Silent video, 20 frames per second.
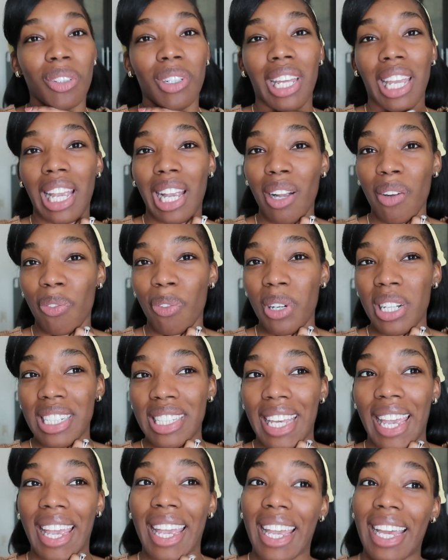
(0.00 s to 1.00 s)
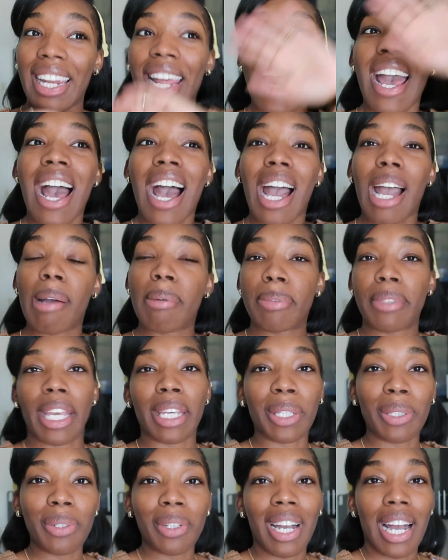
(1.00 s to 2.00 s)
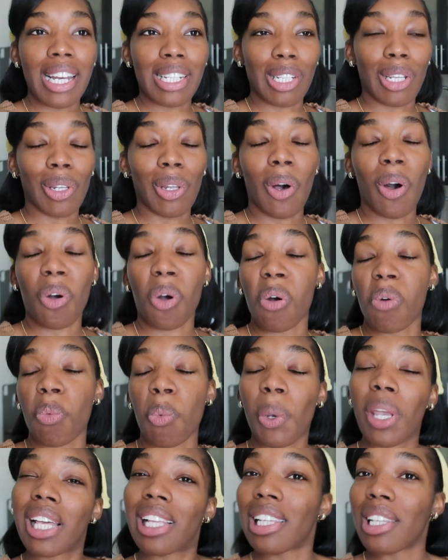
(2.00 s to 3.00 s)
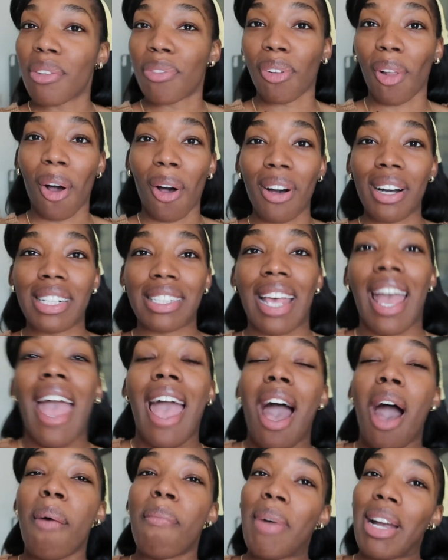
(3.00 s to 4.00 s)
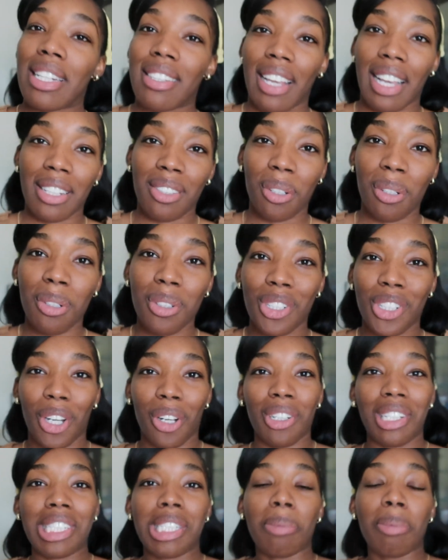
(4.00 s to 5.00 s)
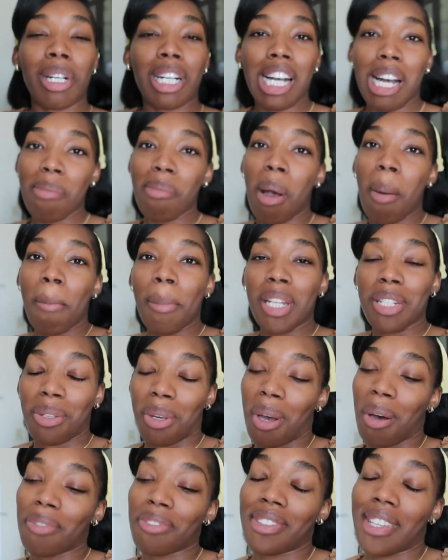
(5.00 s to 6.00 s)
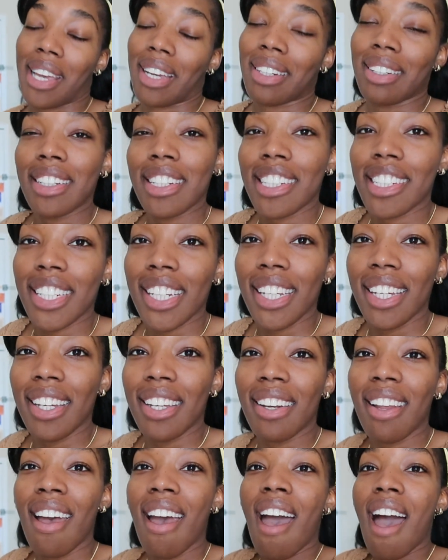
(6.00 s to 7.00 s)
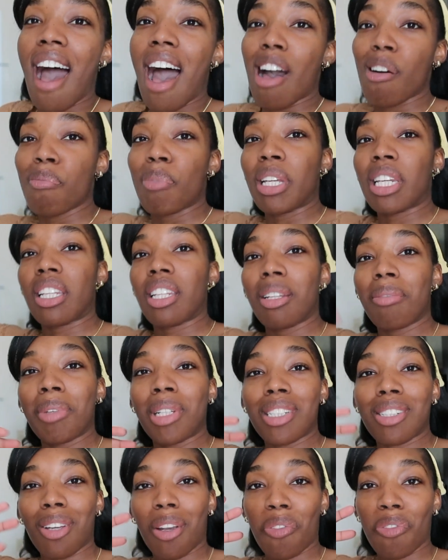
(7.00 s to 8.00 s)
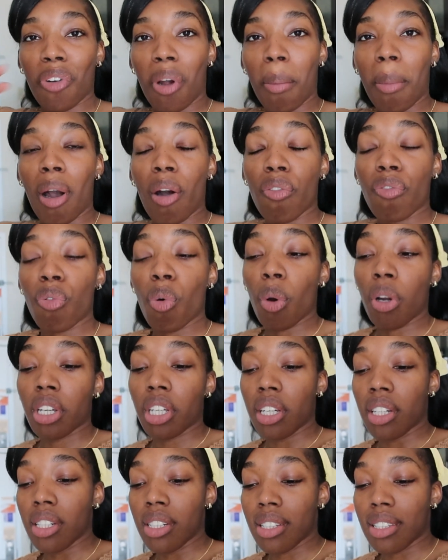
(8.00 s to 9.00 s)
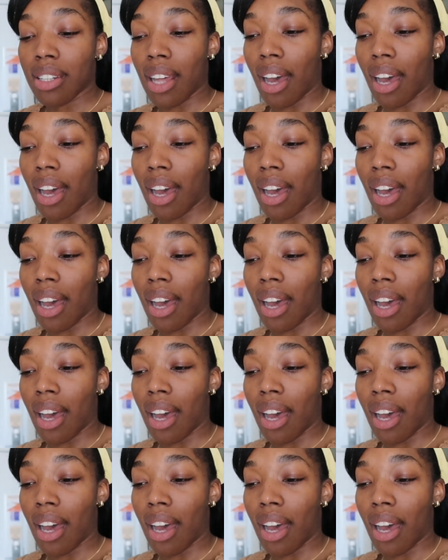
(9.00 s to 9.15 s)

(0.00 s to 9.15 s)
duty air force and i'm taking you guys along on weekly vlogs of my tech school journey to become a mental health technician i've been in the military for about four years